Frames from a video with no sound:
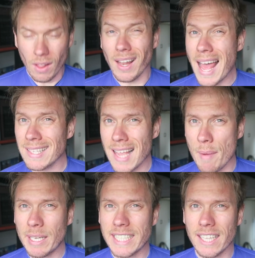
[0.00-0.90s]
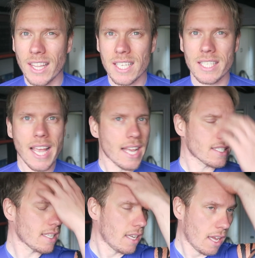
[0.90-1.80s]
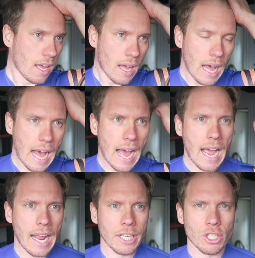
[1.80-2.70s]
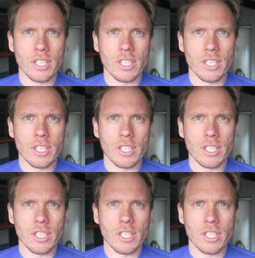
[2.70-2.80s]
Last time I did this test, I